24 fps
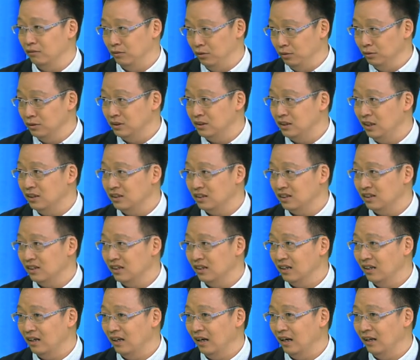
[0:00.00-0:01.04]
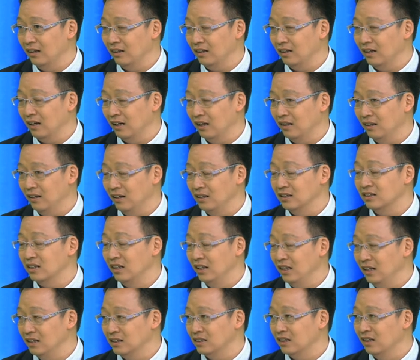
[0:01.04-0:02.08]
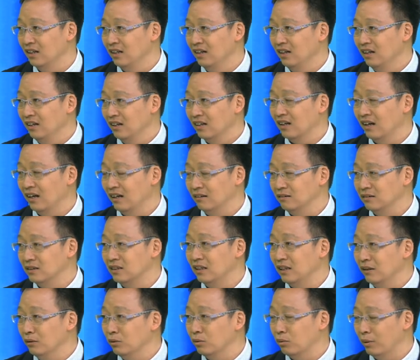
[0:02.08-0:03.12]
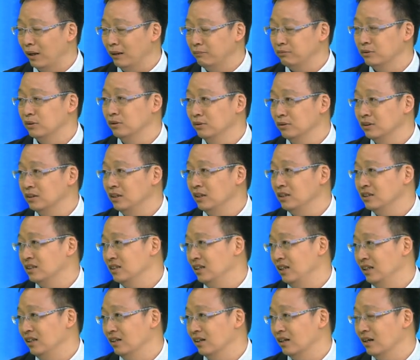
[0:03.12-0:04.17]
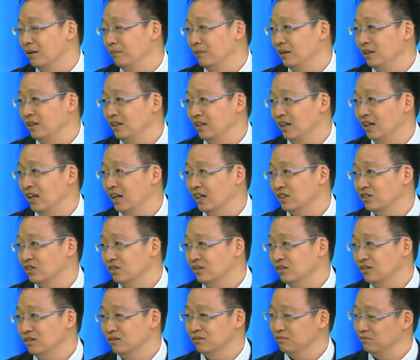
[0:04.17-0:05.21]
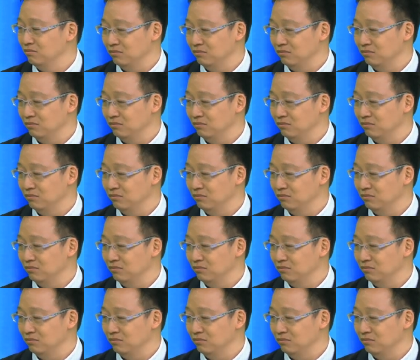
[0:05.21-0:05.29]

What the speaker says: two seats. Can his list can still grab two seats in the coming election?